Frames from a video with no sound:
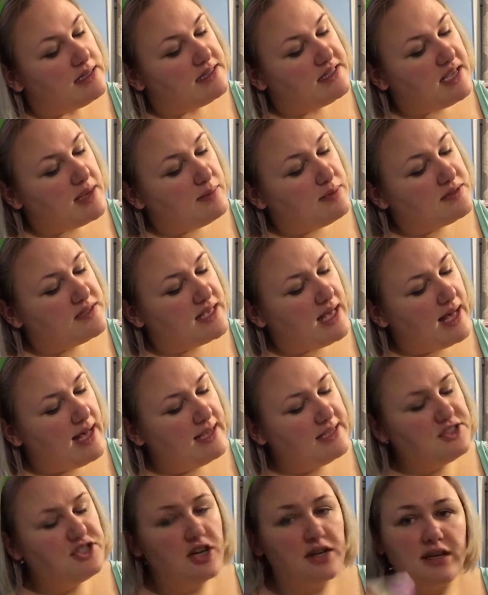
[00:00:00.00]

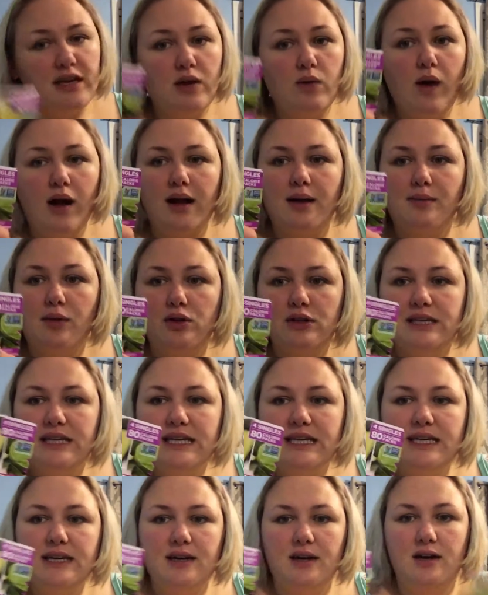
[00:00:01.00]
tableside chunky
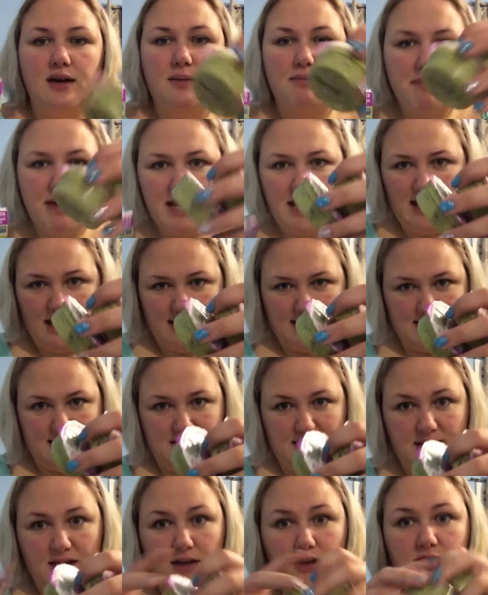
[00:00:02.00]
guacamole
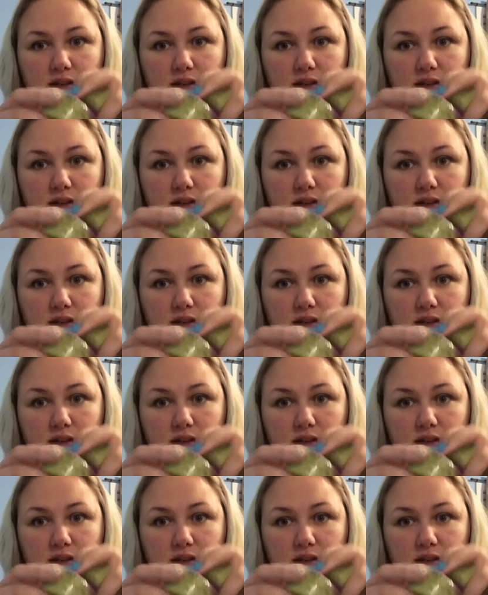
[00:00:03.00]
minis.